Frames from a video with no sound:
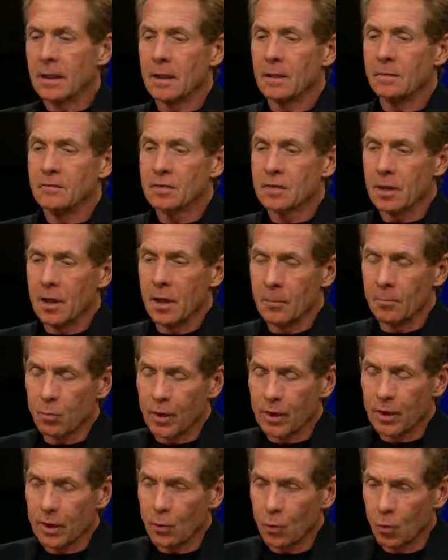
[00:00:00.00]
gives Tom
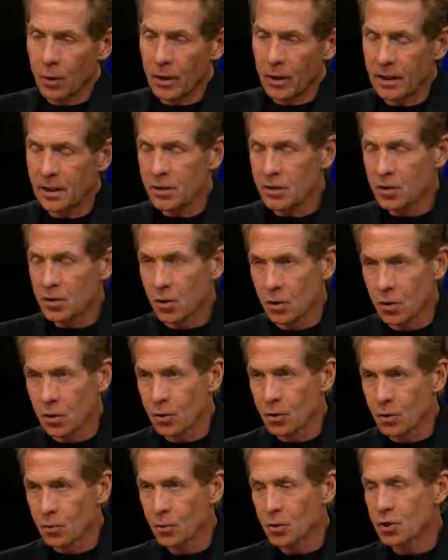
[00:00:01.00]
Brady what he has
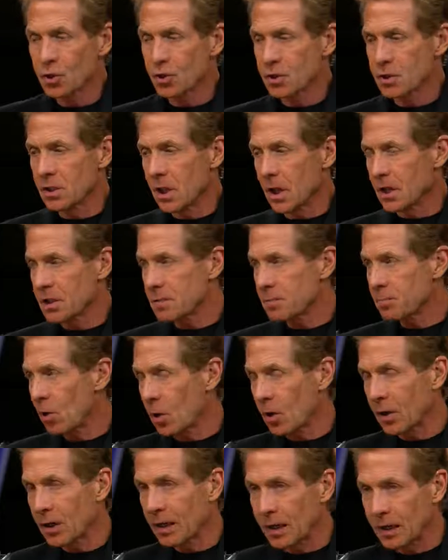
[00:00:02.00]
earned, which is a nice
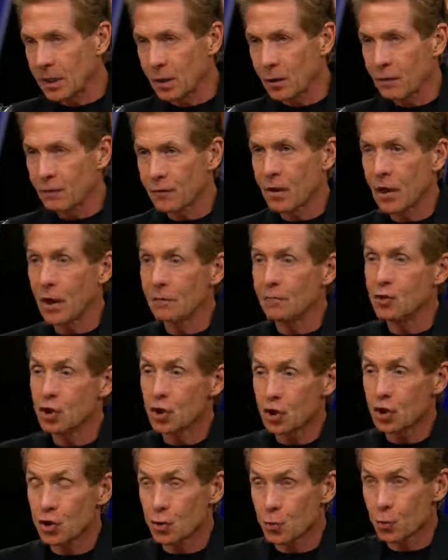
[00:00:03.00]
parting gift of
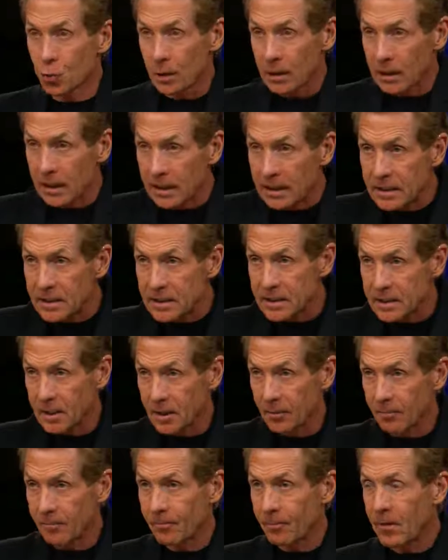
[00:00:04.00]
just release
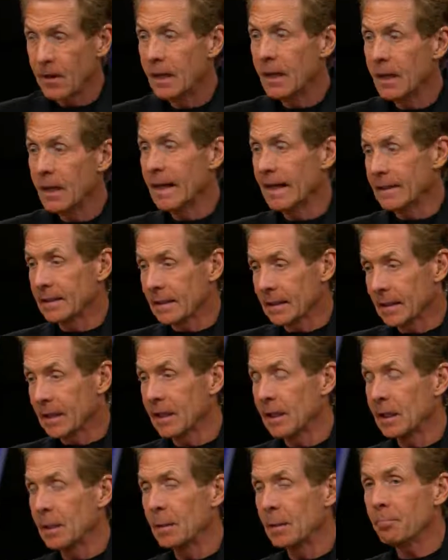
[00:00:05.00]
him and
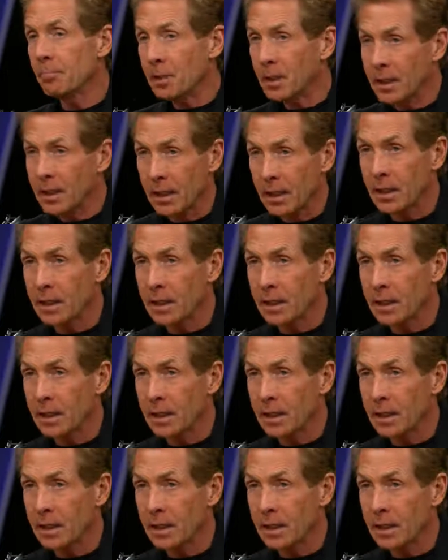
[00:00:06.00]
let him pick.